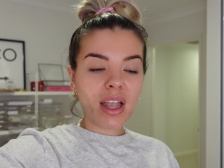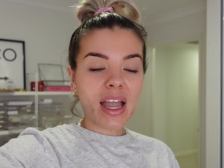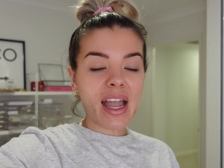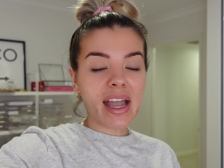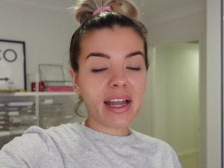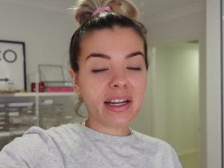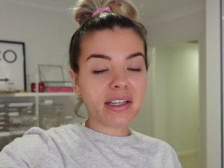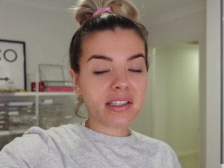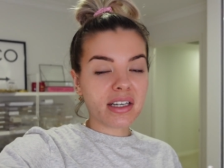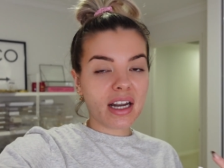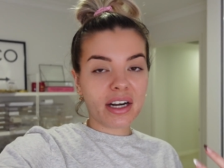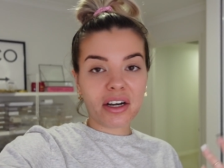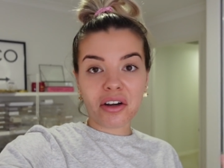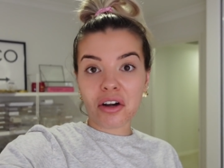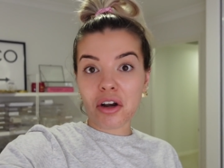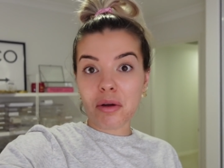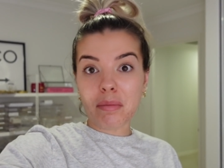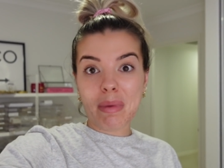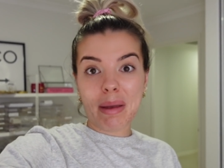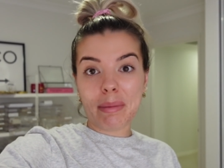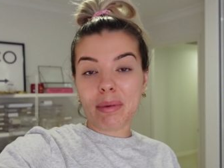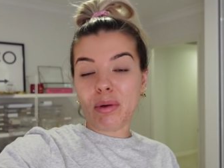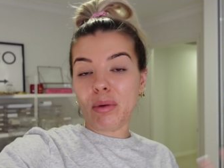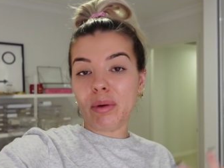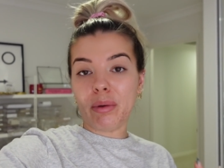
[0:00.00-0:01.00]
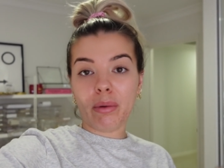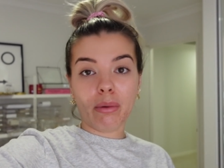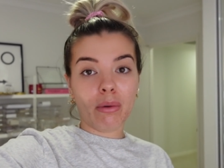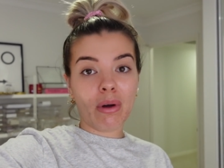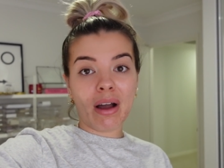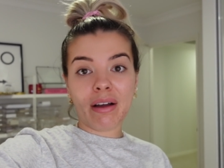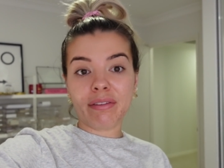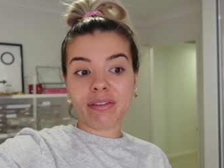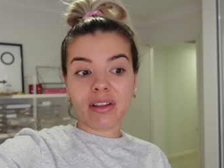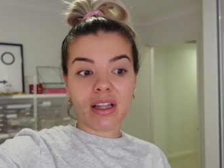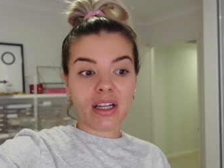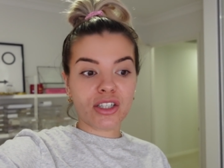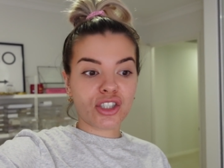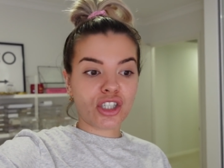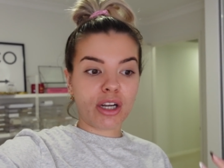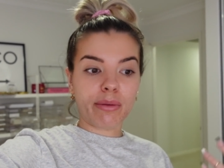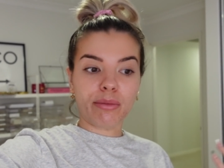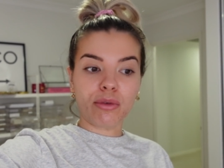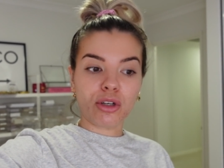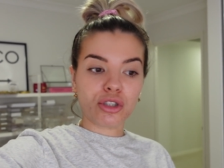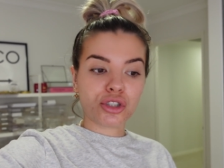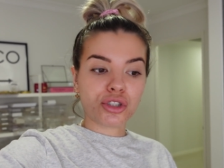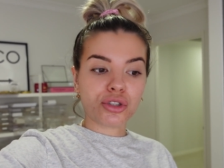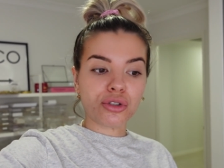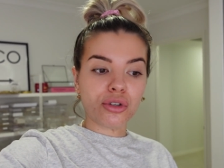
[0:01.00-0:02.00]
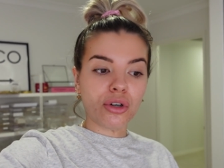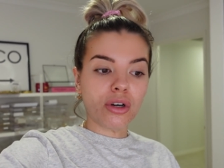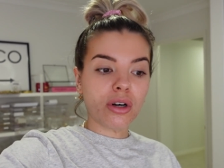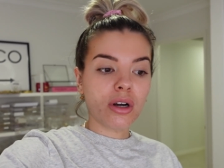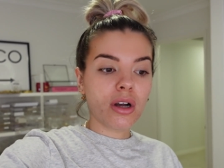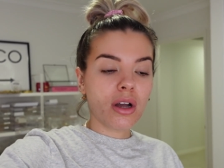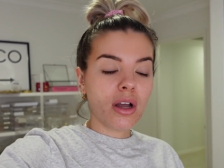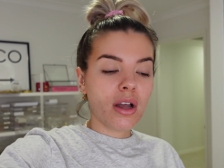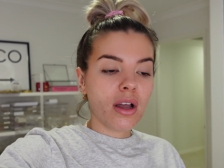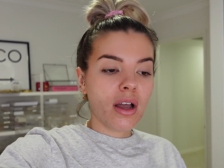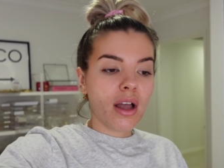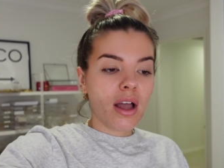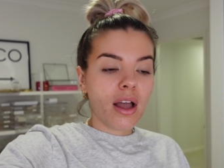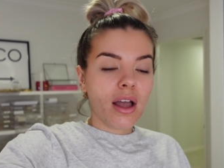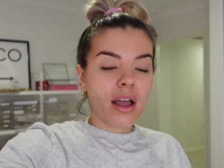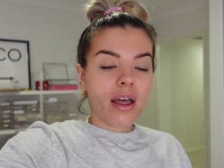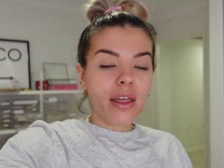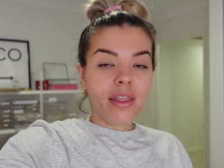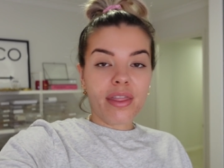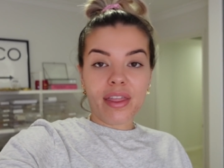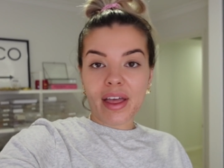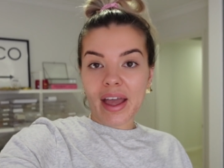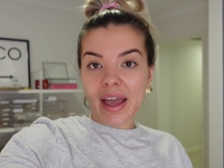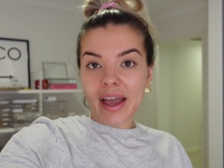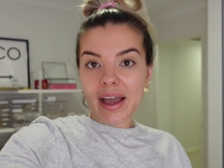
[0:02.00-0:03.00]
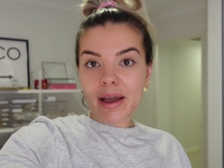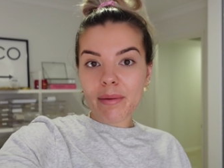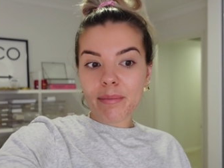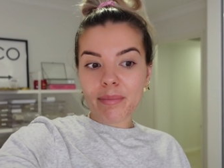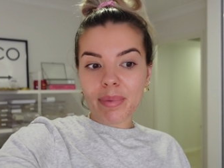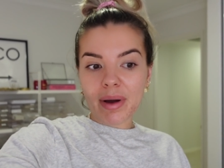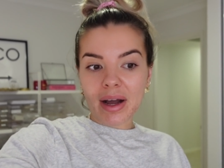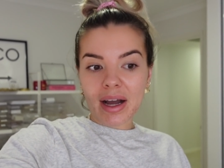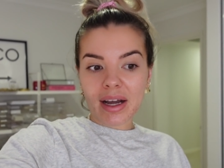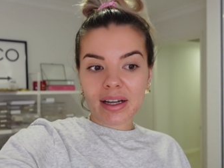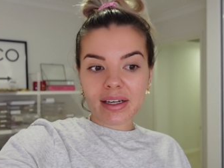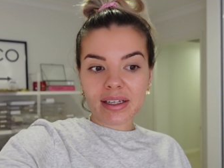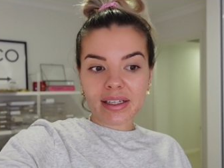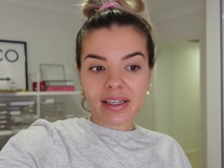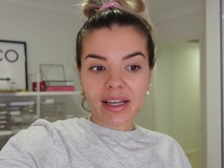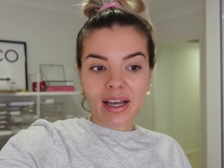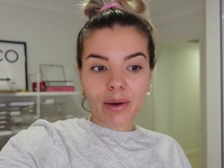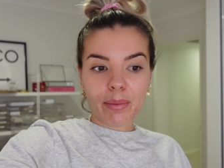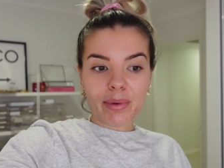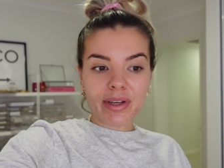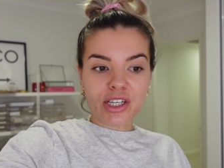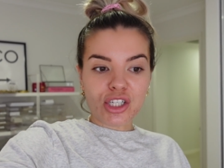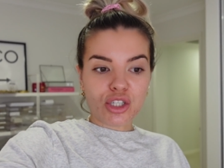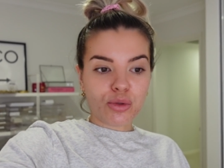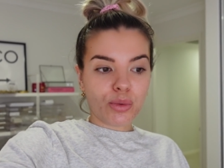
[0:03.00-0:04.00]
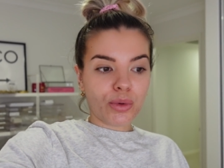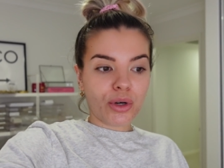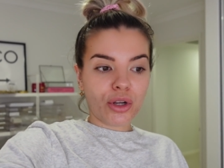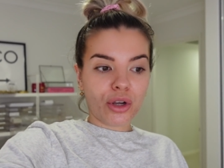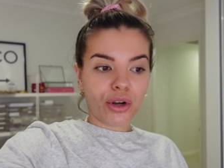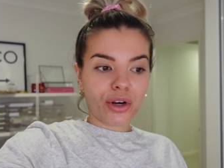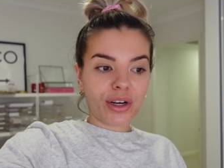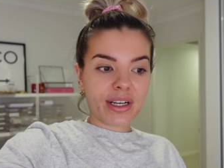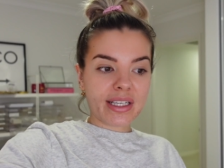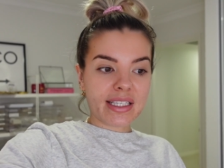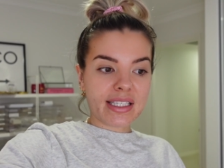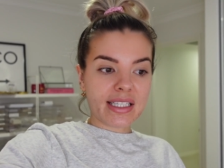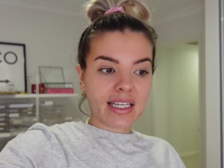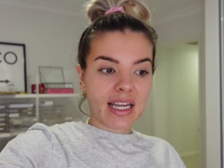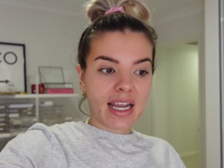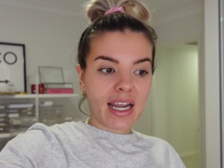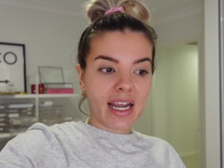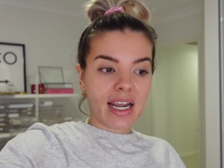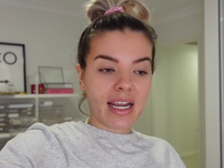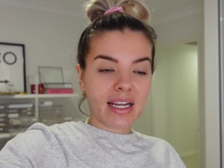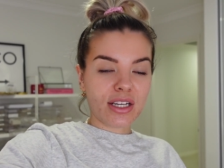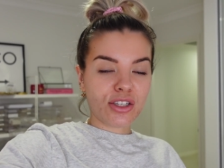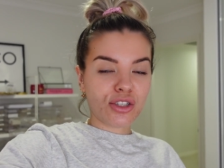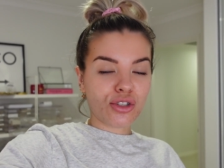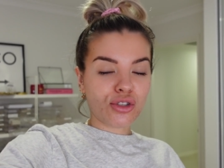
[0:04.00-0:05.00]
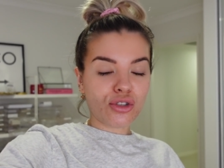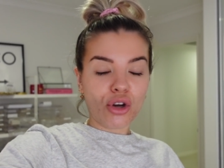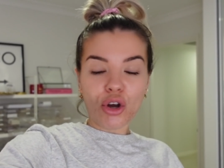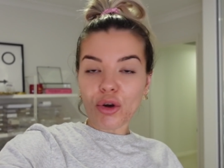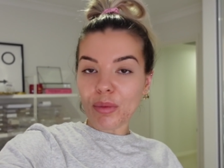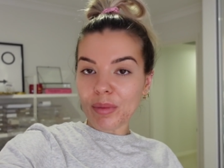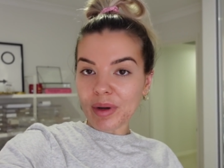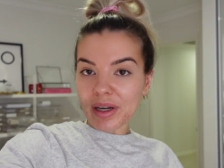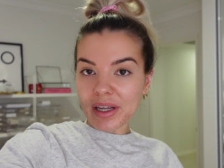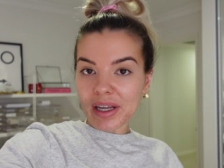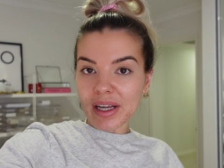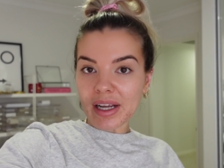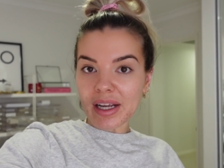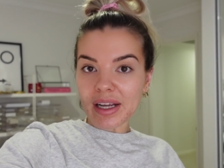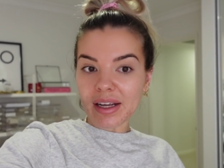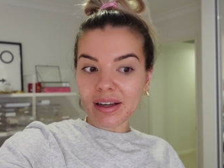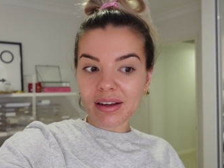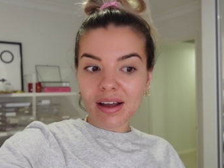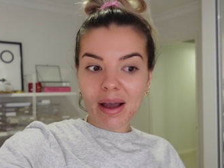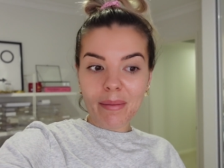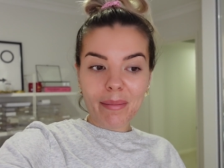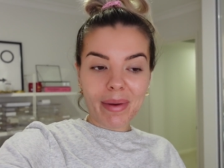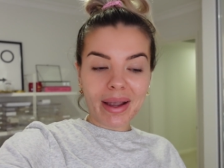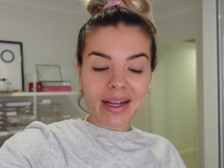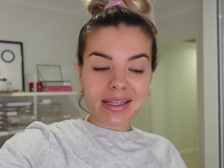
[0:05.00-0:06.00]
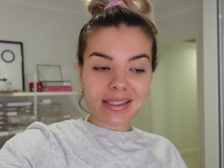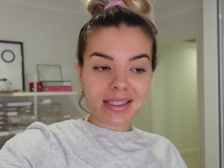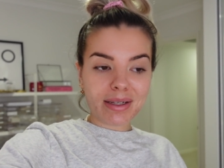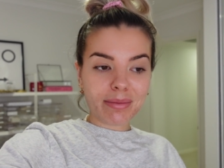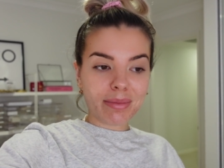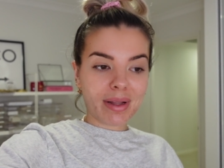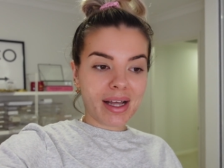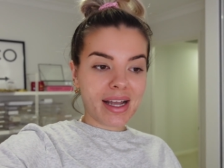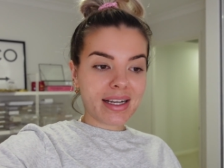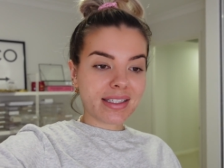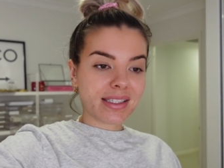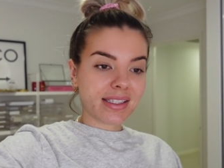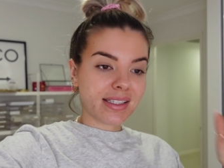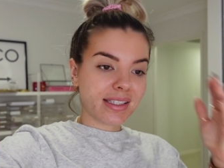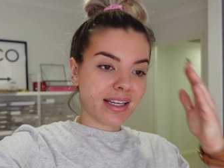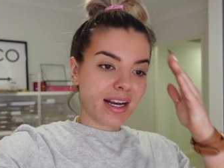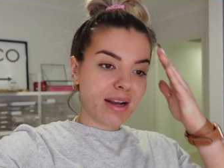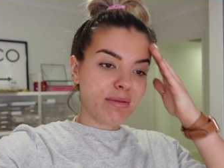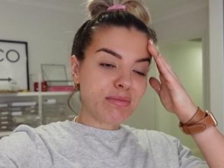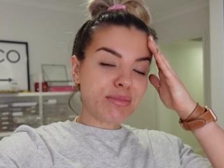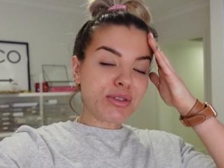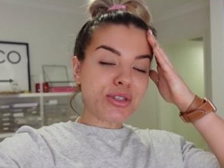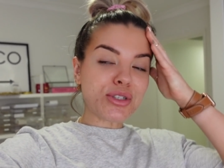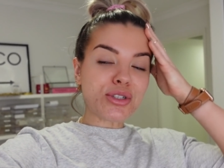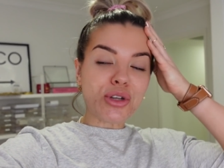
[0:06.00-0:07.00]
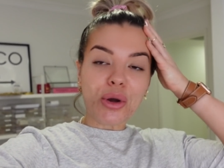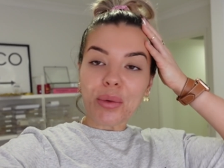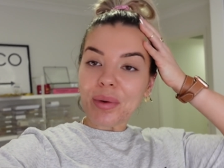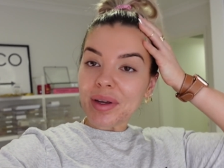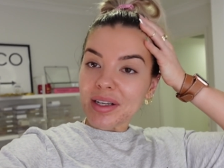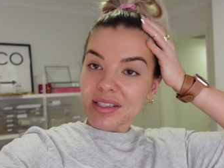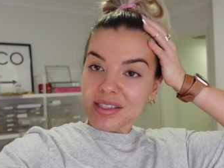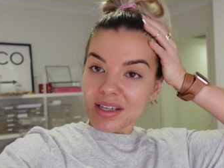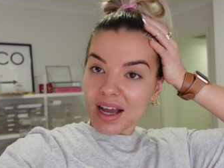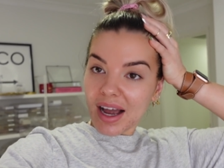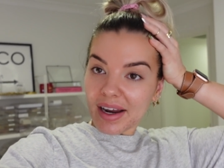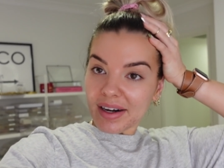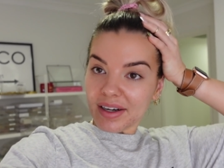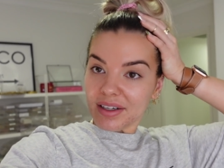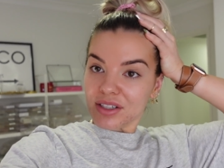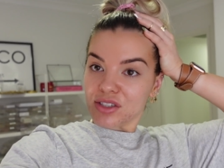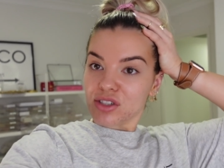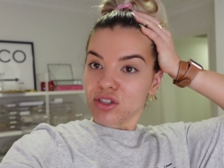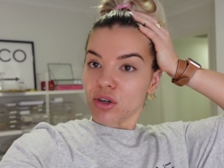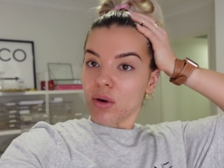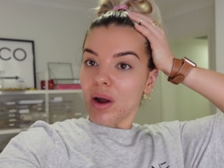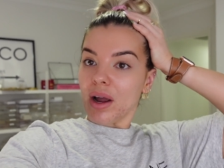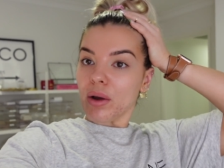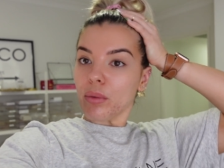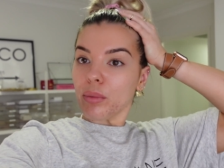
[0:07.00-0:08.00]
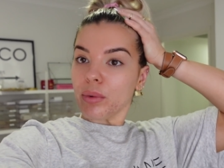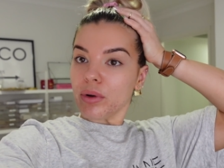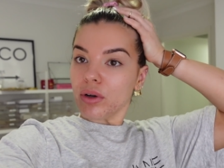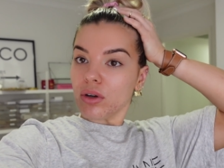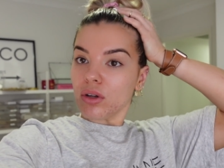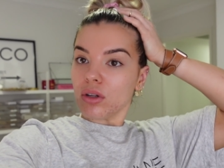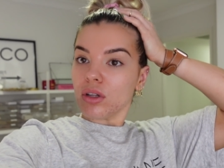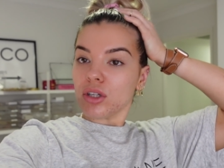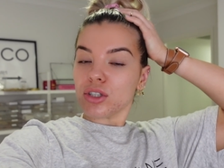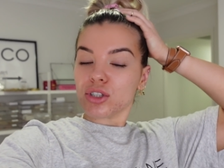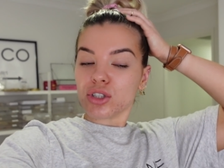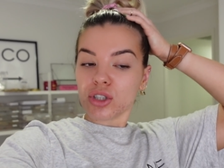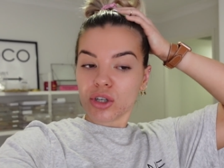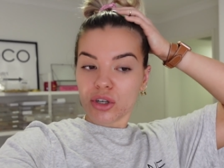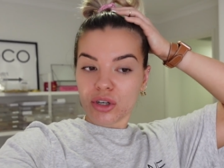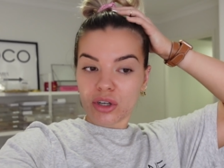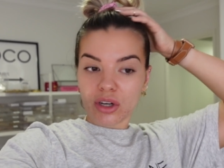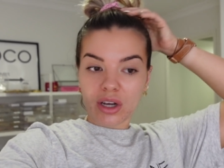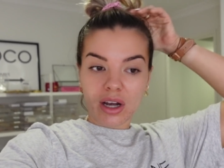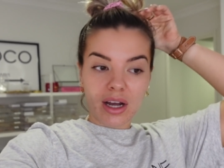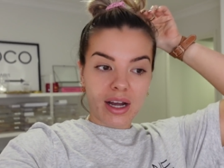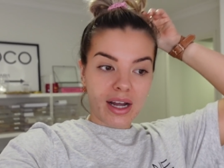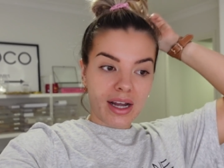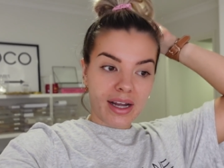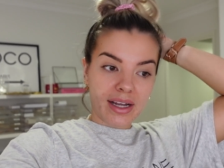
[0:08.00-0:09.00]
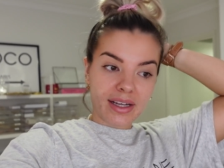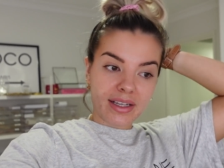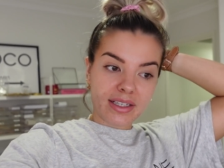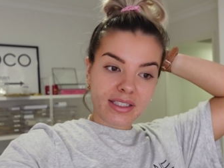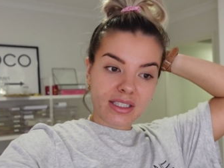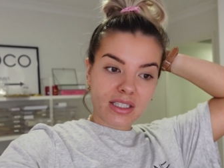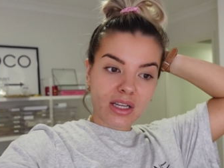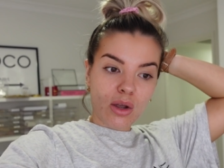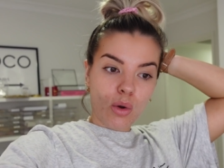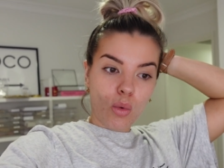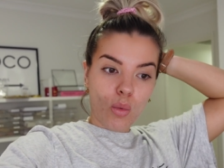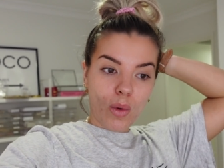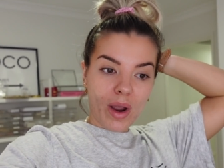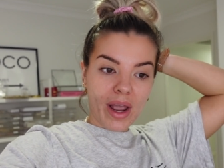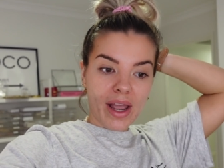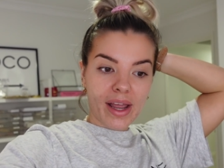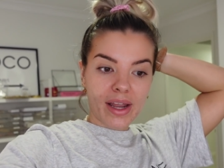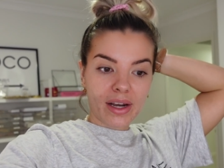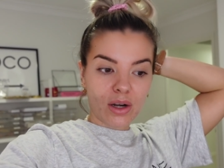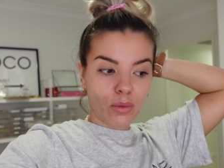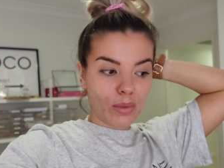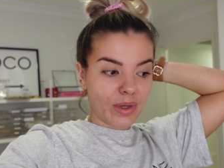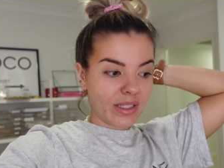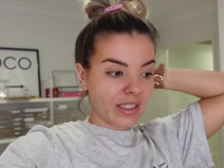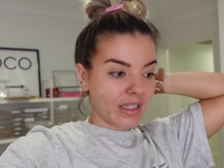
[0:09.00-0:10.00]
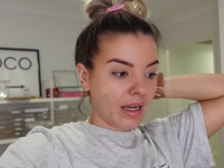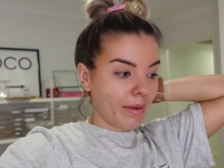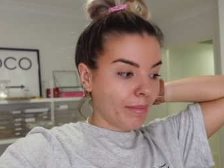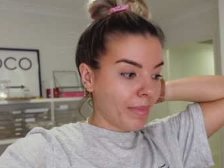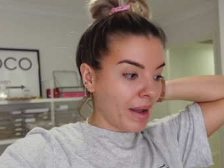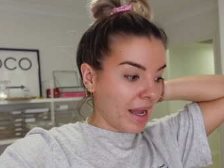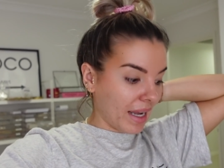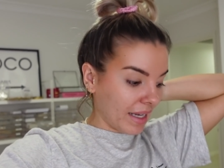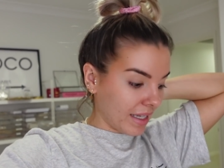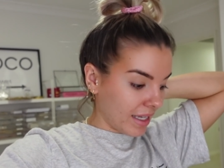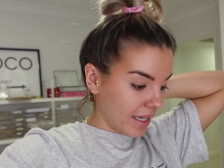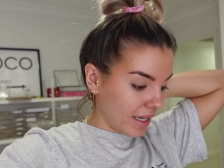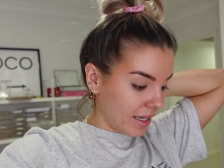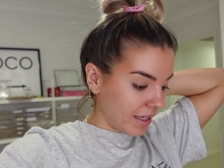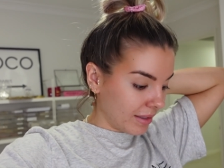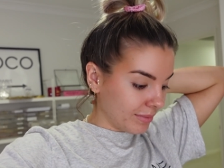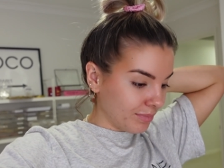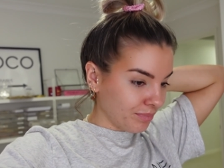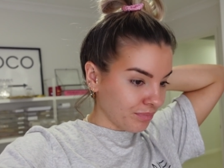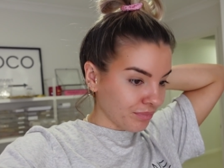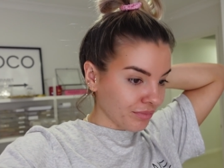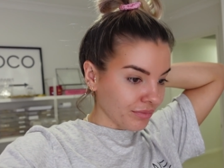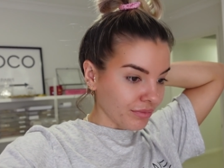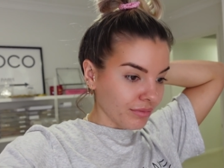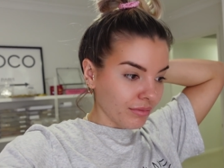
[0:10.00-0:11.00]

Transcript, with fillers: And I don't know, maybe we will have lunch, I'm not sure there, but yeah, we just want to go to see so many amazing places and I'm so excited. So I will show you guys when we start packing,